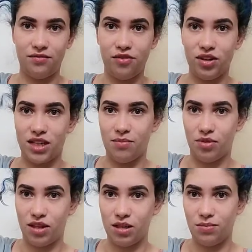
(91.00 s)
for
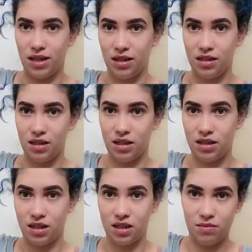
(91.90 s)
example, this piece,
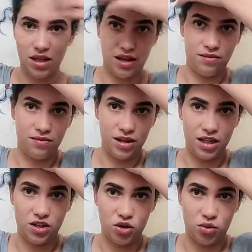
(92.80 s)
is it gonna be like
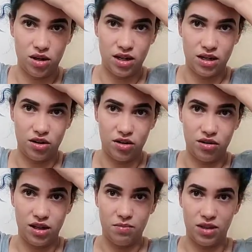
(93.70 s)
really short and
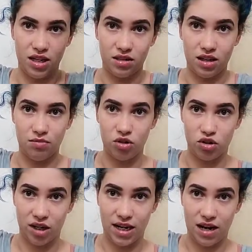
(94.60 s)
curly but then come
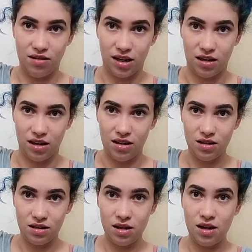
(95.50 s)
straight out like
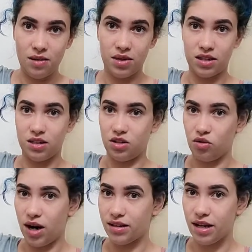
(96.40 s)
this because it
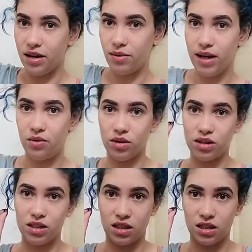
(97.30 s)
dried that way, or
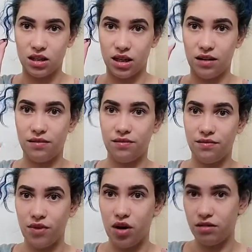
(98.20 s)
is it gonna like
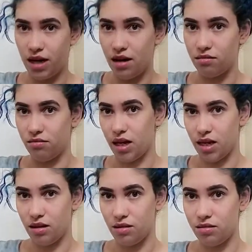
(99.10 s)
fall down
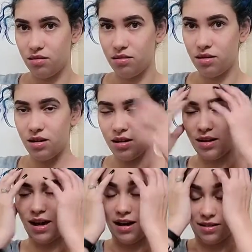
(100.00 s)
like,
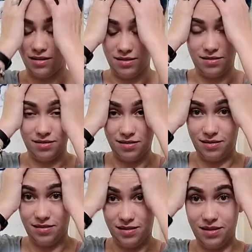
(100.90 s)
I don't know.
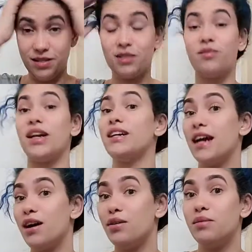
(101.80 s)
So right
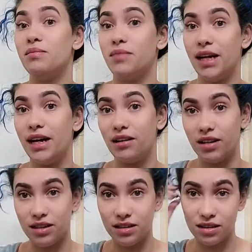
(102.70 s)
now my hair
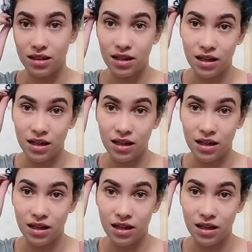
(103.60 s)
is